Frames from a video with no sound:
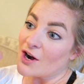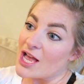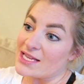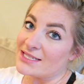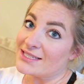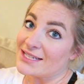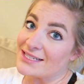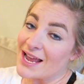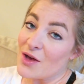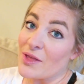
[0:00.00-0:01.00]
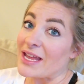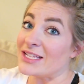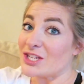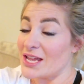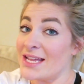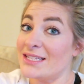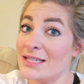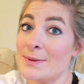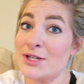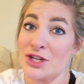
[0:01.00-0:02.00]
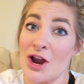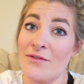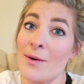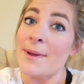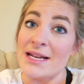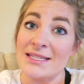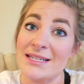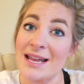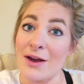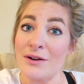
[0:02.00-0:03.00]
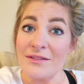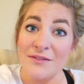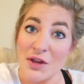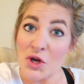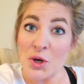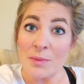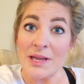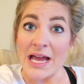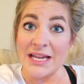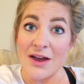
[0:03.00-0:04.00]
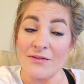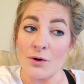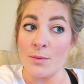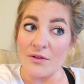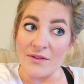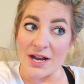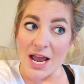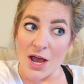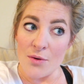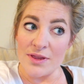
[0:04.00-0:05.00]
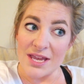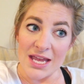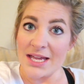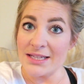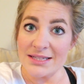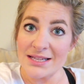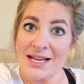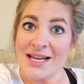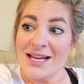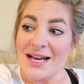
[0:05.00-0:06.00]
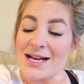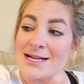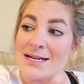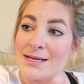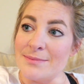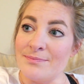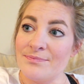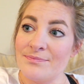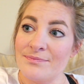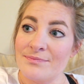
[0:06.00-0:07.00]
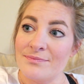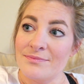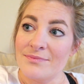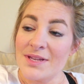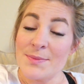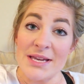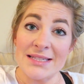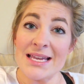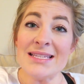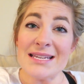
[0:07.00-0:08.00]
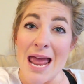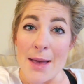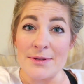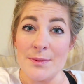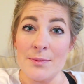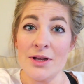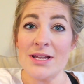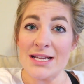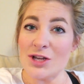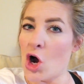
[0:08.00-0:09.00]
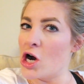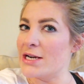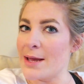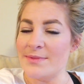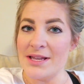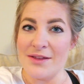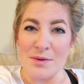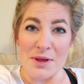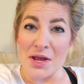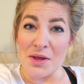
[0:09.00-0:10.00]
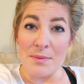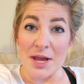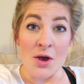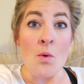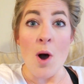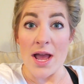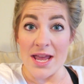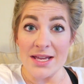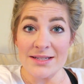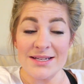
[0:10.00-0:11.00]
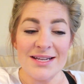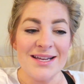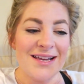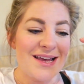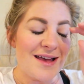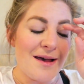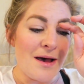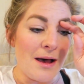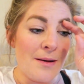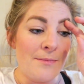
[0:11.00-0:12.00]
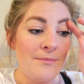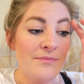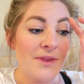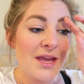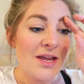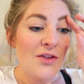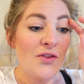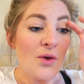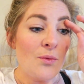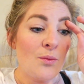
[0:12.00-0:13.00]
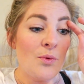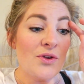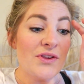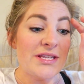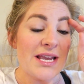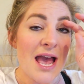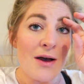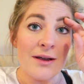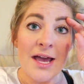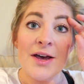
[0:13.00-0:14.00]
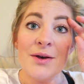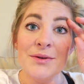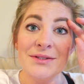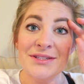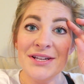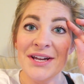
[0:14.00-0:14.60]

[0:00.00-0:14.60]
for us to sit down. Like it's it's especially hard for me to sit down and film like a formal video with kids. Um because Kenzie naps, but Brooklyn has a hard time sitting there and be, being quiet. Um so we'll see how it goes.